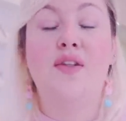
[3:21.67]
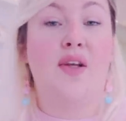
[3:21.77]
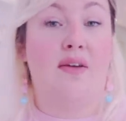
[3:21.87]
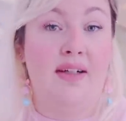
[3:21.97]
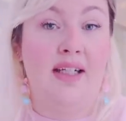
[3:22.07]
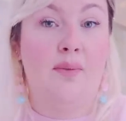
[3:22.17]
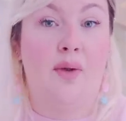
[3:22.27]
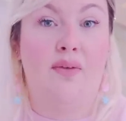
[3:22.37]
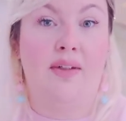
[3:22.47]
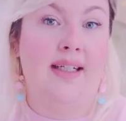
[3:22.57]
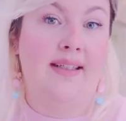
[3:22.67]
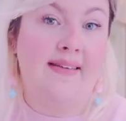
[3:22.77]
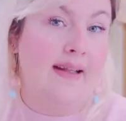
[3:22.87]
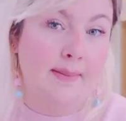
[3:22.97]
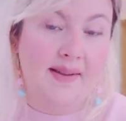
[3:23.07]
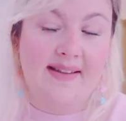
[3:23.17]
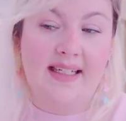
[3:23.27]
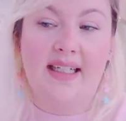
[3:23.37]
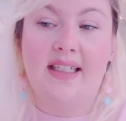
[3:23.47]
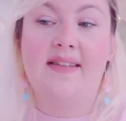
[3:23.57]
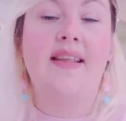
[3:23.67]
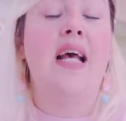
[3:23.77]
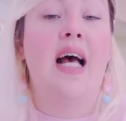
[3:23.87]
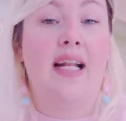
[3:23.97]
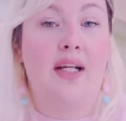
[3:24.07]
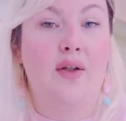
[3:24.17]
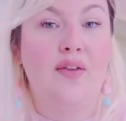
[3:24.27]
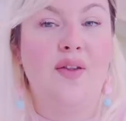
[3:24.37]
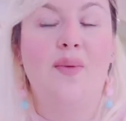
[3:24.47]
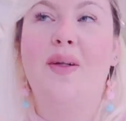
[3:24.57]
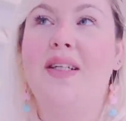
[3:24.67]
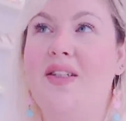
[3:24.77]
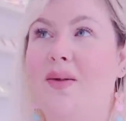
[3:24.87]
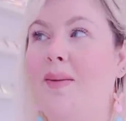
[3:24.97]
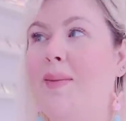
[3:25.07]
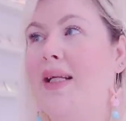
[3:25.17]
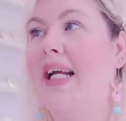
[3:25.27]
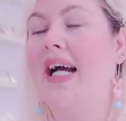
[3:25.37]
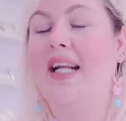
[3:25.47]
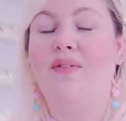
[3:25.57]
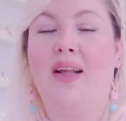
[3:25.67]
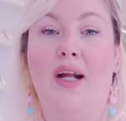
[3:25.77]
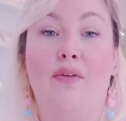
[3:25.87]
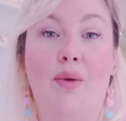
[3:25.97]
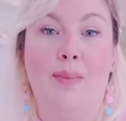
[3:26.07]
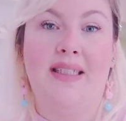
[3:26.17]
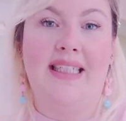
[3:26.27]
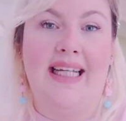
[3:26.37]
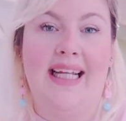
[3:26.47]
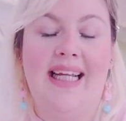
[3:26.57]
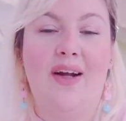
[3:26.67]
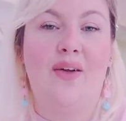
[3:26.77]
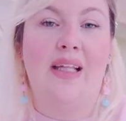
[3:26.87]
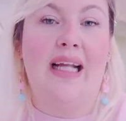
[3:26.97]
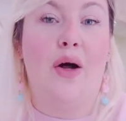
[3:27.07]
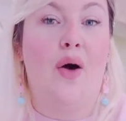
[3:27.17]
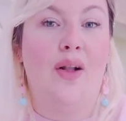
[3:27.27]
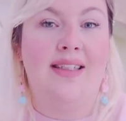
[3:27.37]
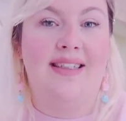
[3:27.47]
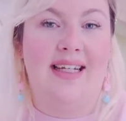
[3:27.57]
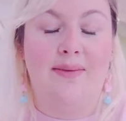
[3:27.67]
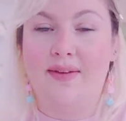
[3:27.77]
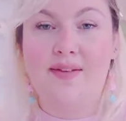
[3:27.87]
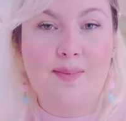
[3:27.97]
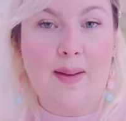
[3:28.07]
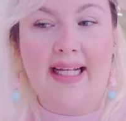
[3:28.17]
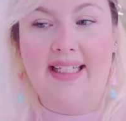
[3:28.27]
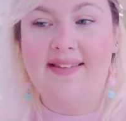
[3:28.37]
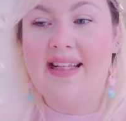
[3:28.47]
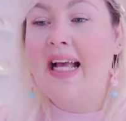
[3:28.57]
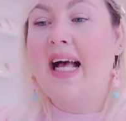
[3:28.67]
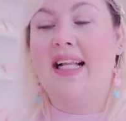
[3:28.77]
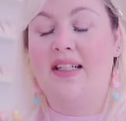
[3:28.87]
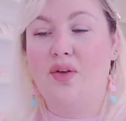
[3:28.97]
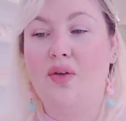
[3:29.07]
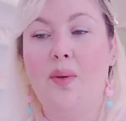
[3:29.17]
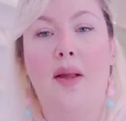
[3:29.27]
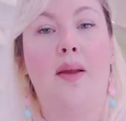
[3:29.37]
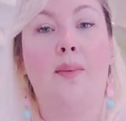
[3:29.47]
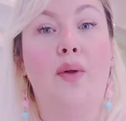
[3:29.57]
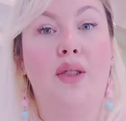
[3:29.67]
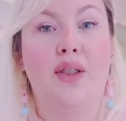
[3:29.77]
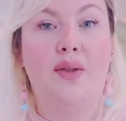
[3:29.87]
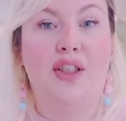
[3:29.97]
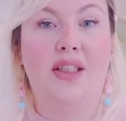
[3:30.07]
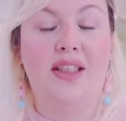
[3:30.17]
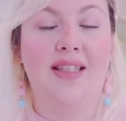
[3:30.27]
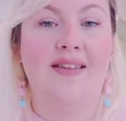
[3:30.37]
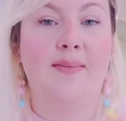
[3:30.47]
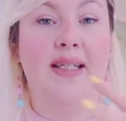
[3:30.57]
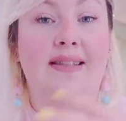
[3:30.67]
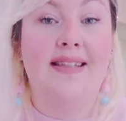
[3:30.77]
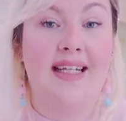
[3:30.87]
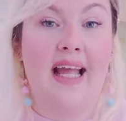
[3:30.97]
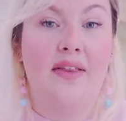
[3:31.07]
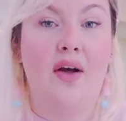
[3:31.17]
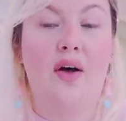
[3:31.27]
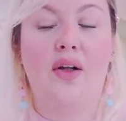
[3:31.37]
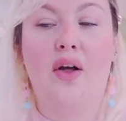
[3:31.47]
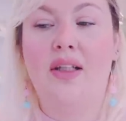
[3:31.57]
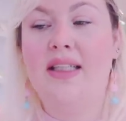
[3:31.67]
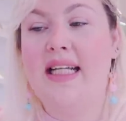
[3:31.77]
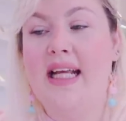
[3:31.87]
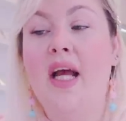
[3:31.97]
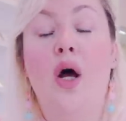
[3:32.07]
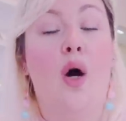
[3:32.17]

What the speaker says: So I really want to release them as stickers. And I also want to do them in kind of like a rubber dinghy on like a holiday with Spice. And I don't know whether I'm going to do Gingie and Spice together on holiday